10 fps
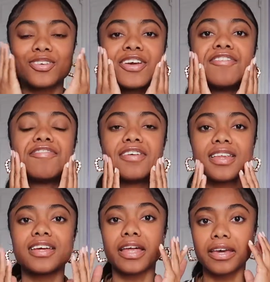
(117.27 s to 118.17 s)
you can feel
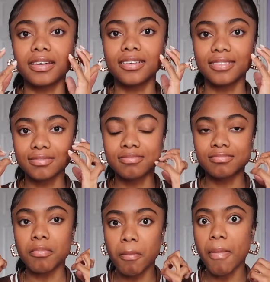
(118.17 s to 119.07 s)
it
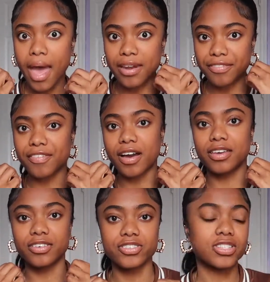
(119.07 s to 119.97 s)

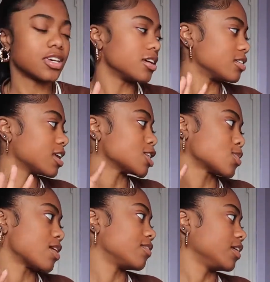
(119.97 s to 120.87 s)
mattifying your skin. That's
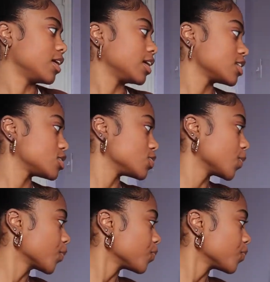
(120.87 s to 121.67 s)
why I really like it too.